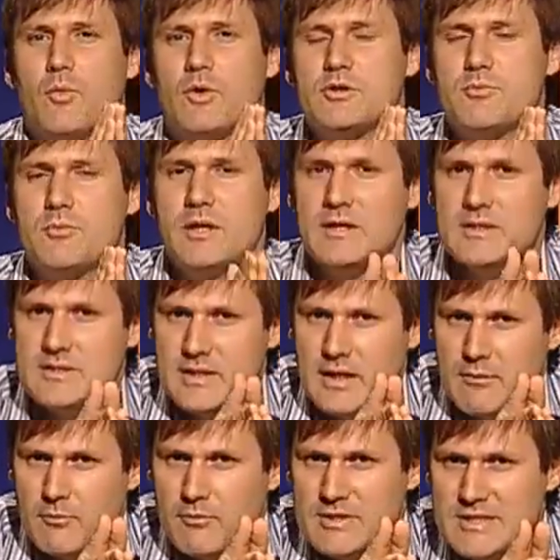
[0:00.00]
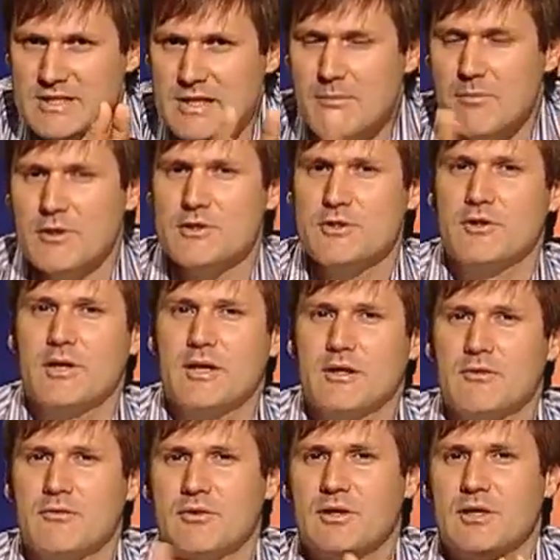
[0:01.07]
which means that seamless
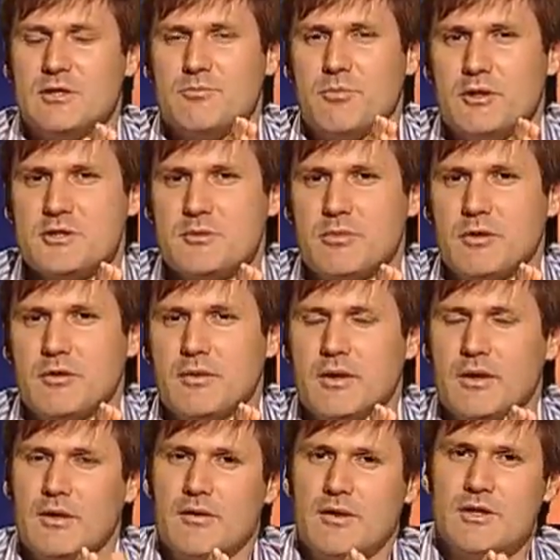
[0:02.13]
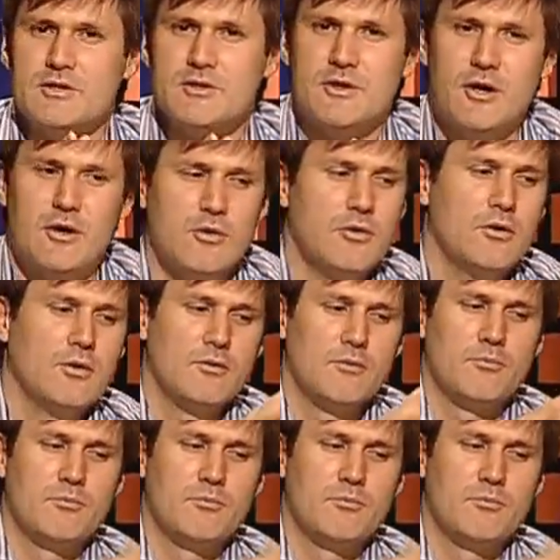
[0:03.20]
connectivity is possible. There's no